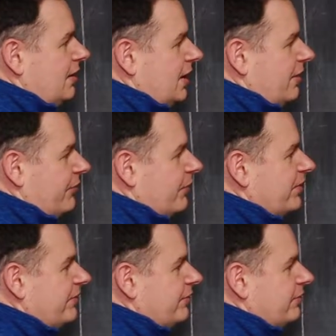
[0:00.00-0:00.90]
if we want
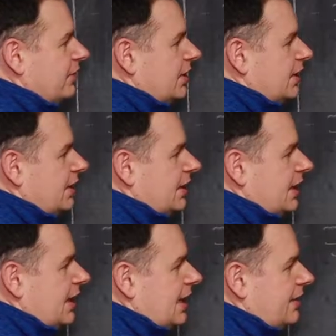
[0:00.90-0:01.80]
to,
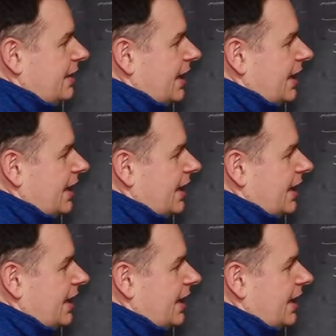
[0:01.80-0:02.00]
add in